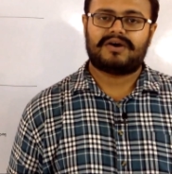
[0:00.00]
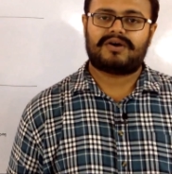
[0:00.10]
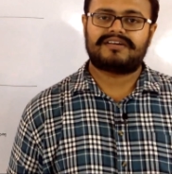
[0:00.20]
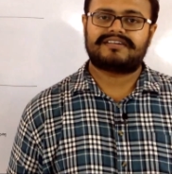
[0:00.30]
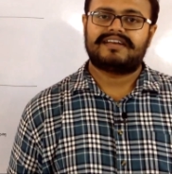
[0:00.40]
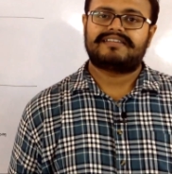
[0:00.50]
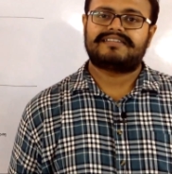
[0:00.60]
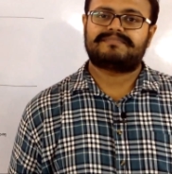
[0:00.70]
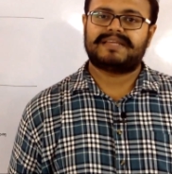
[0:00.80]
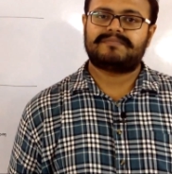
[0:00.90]
or
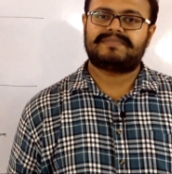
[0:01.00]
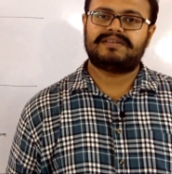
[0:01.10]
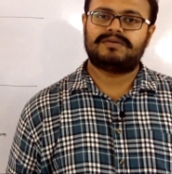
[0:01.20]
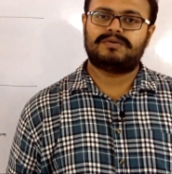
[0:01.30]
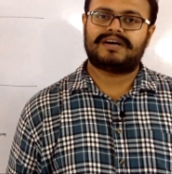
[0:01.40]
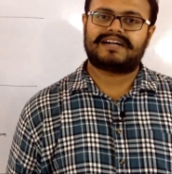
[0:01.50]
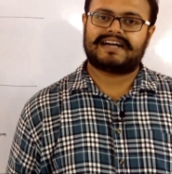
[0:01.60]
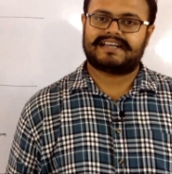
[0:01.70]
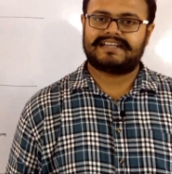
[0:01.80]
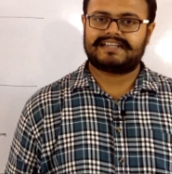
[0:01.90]
the people who are
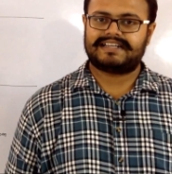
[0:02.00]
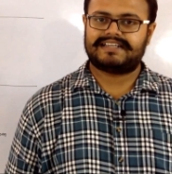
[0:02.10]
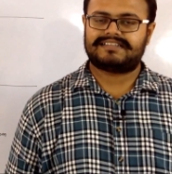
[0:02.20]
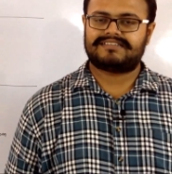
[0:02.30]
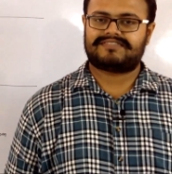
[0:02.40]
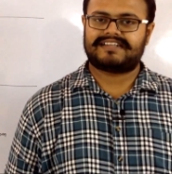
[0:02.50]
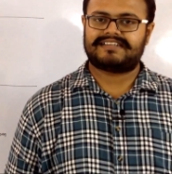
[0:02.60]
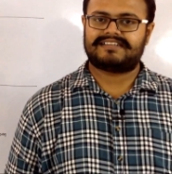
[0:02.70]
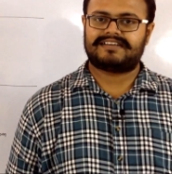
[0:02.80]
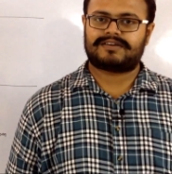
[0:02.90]
currently in the
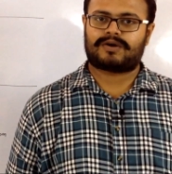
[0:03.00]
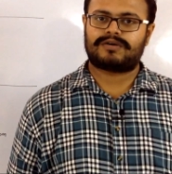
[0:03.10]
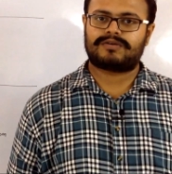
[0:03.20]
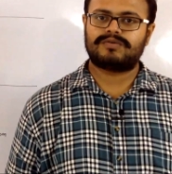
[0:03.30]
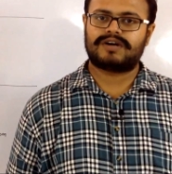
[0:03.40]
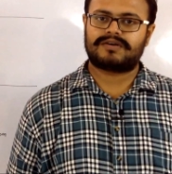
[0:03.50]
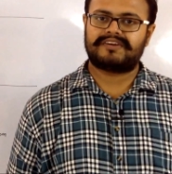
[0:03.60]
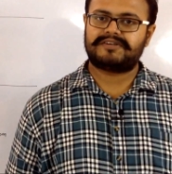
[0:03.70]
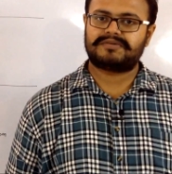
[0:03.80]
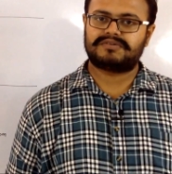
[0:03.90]
final year or who are
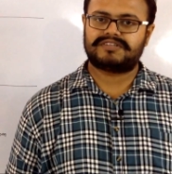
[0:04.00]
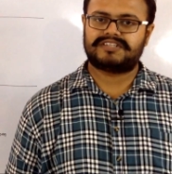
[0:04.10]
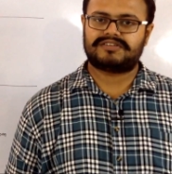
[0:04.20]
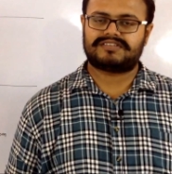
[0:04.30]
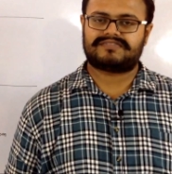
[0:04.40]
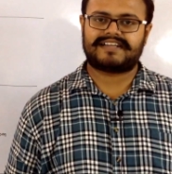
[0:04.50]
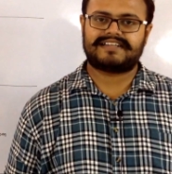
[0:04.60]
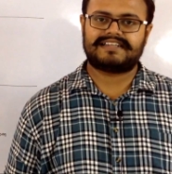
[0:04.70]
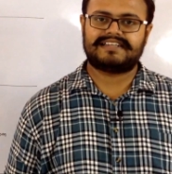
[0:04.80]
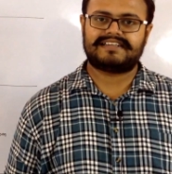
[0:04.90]
going to go into the
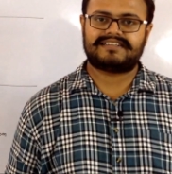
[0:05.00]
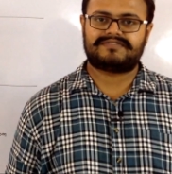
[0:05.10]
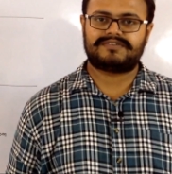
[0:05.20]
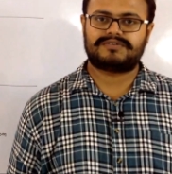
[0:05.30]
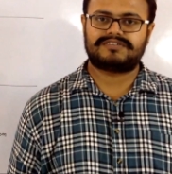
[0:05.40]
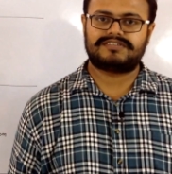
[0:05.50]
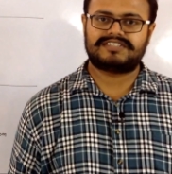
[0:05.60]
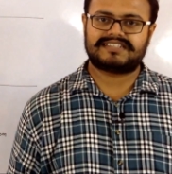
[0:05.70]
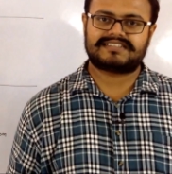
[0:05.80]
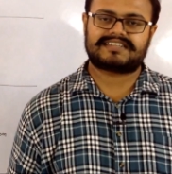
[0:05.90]
final year, if you could
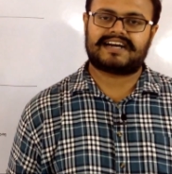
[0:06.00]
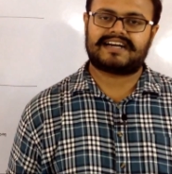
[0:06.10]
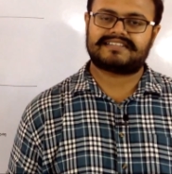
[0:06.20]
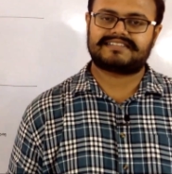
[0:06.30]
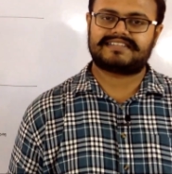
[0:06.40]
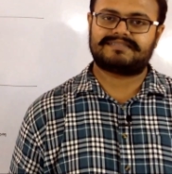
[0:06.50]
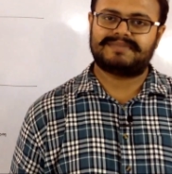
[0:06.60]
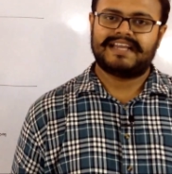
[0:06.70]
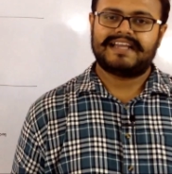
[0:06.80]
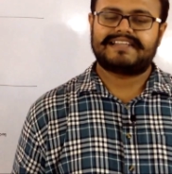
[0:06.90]
just ask
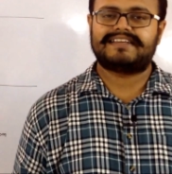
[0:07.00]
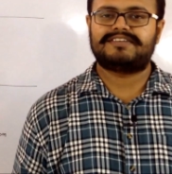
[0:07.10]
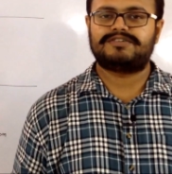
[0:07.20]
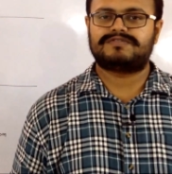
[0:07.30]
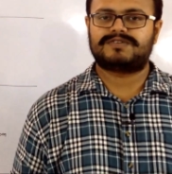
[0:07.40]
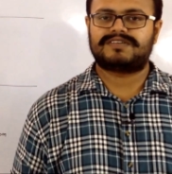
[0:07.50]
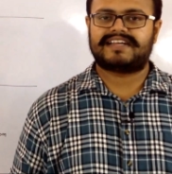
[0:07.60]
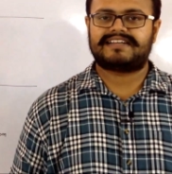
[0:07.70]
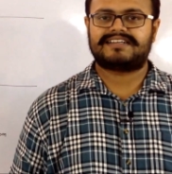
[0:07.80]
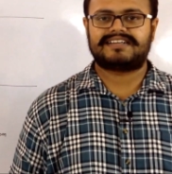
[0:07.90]
them, then you would
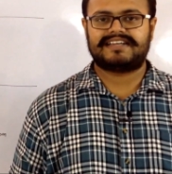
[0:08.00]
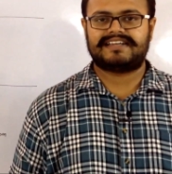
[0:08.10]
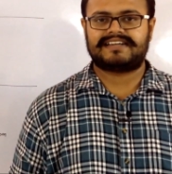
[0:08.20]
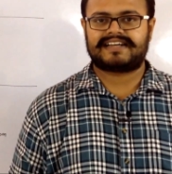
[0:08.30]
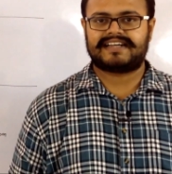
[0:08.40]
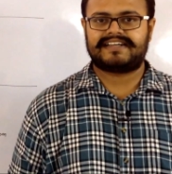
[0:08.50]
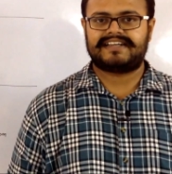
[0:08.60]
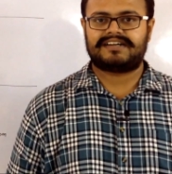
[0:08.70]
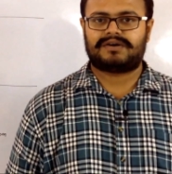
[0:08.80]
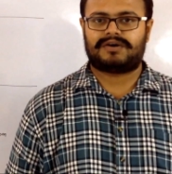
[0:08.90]
get a clear
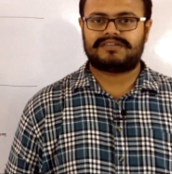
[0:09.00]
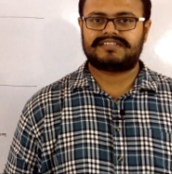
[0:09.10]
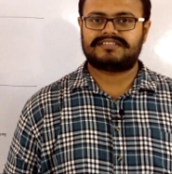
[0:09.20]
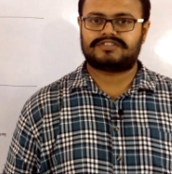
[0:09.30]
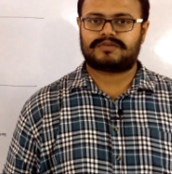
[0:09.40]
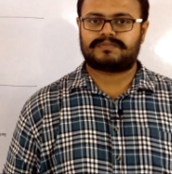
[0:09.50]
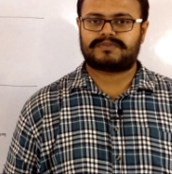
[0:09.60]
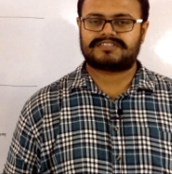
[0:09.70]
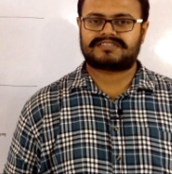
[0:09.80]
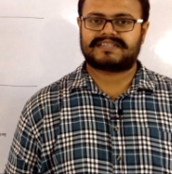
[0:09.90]
idea on the job
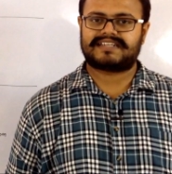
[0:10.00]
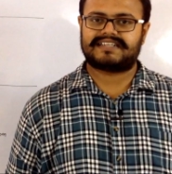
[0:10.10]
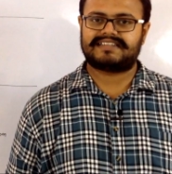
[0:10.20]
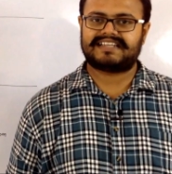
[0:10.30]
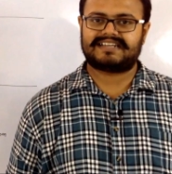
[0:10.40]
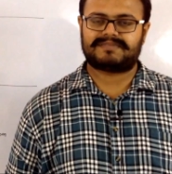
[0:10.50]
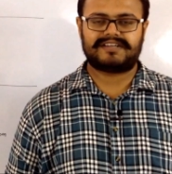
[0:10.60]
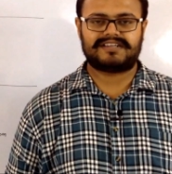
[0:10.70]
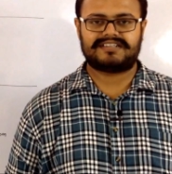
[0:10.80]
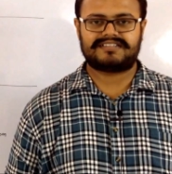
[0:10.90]
prospect in that
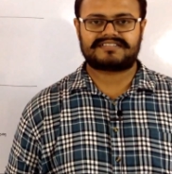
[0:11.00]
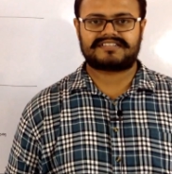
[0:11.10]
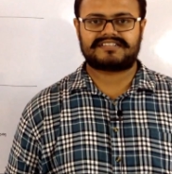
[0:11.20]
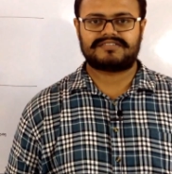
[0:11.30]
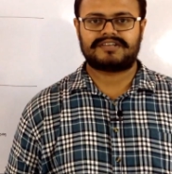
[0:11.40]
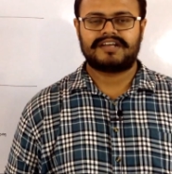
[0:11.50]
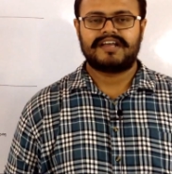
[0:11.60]
particular institute